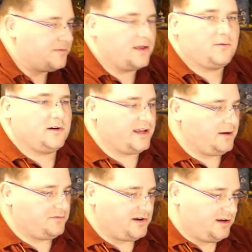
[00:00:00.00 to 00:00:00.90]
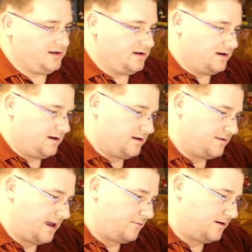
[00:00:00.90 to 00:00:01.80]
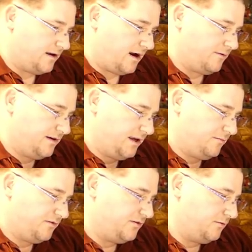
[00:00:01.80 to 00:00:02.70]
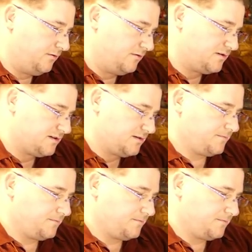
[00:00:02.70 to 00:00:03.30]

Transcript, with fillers: The other one came tight. That one I would deem too loose.